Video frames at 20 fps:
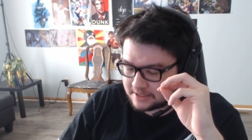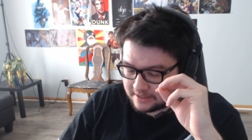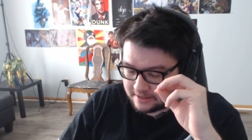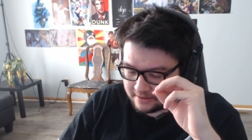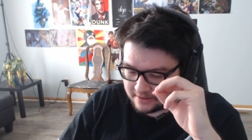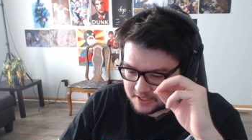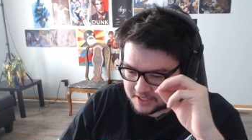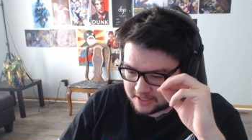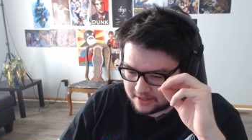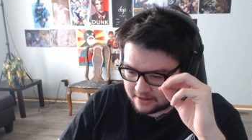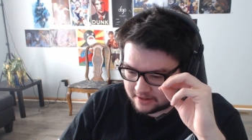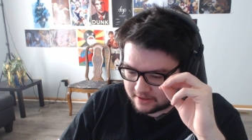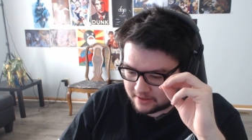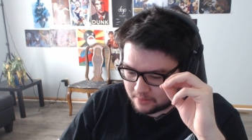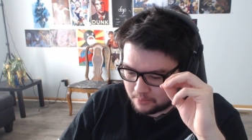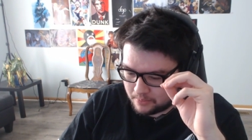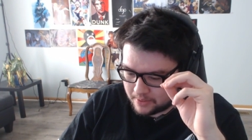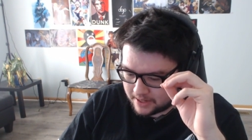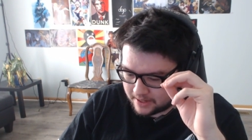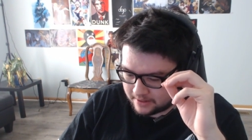sitting in the
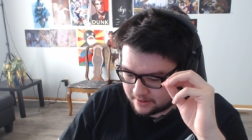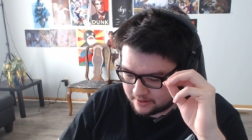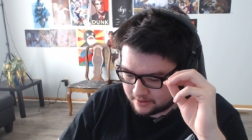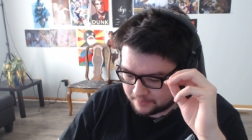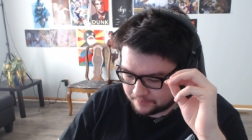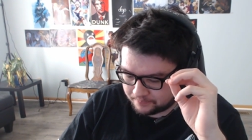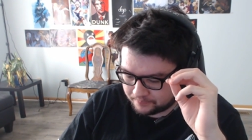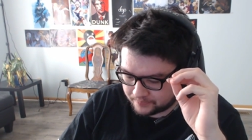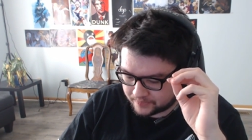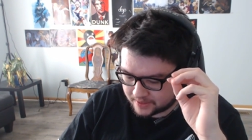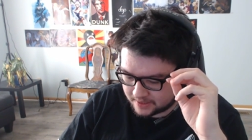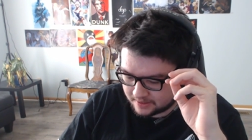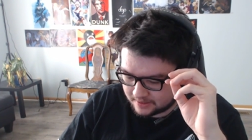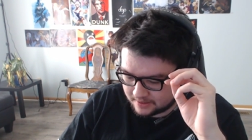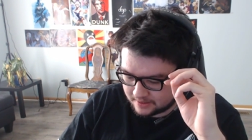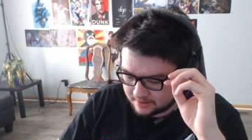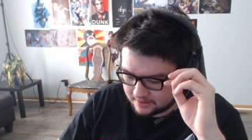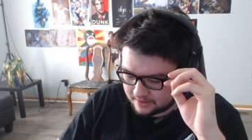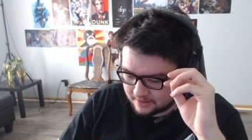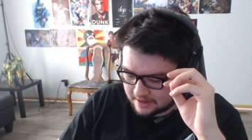bed,
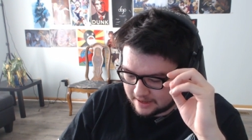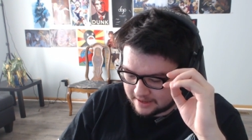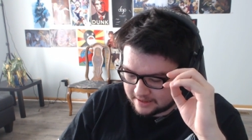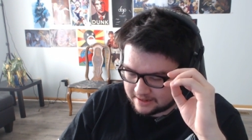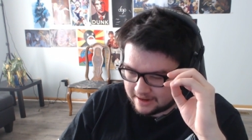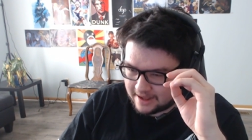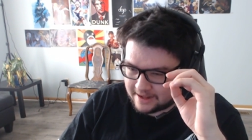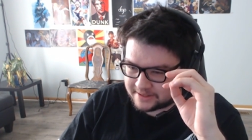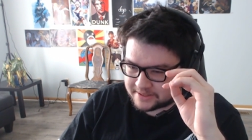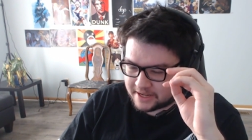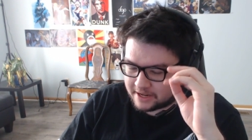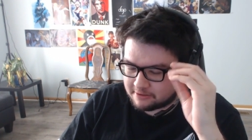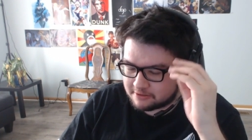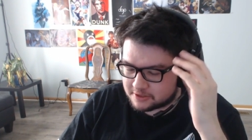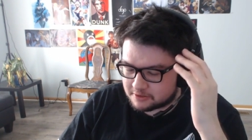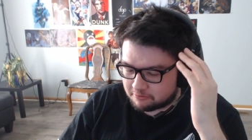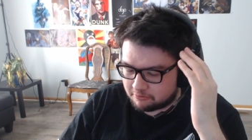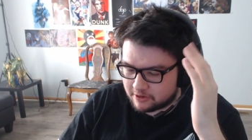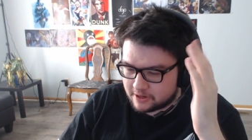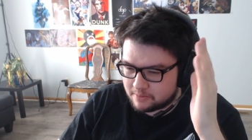and as I was
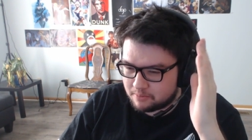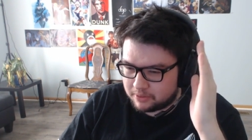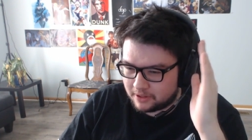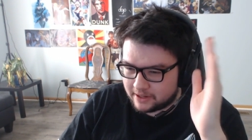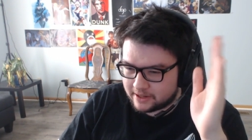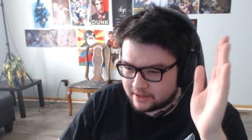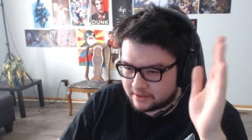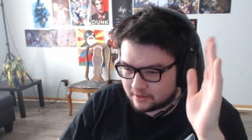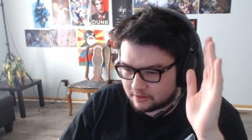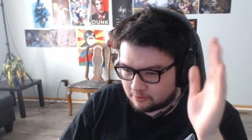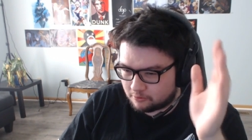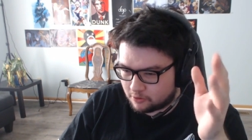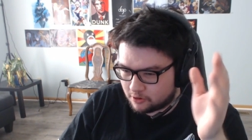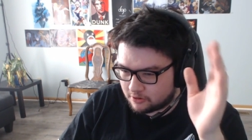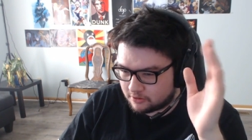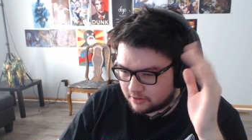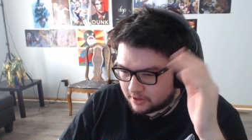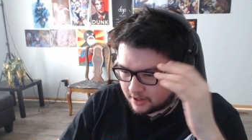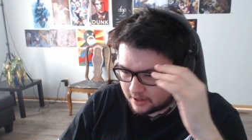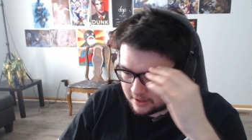replaying the
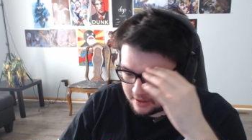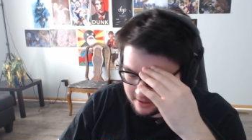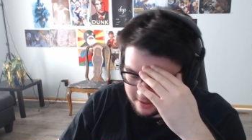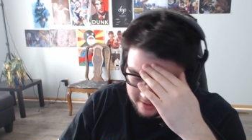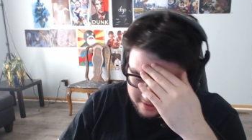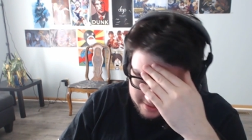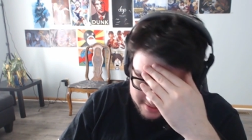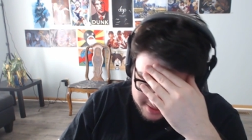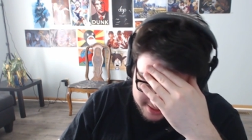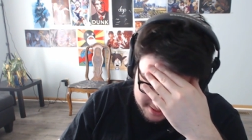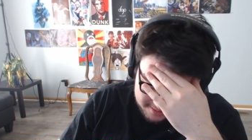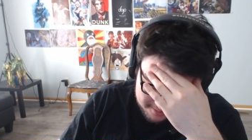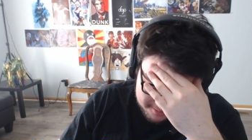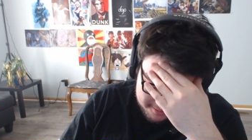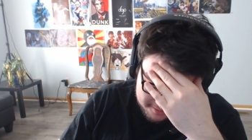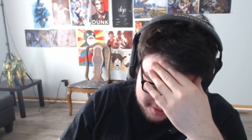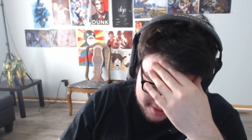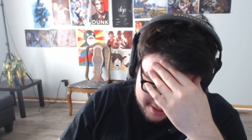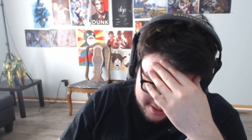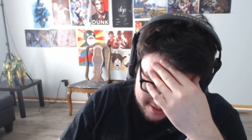Roadhog team
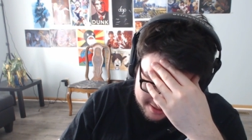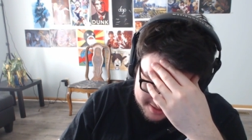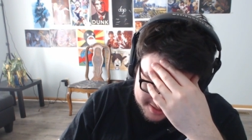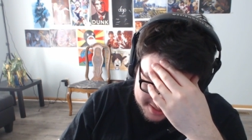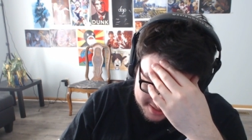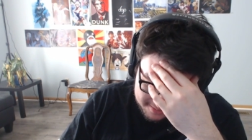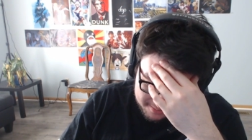fights in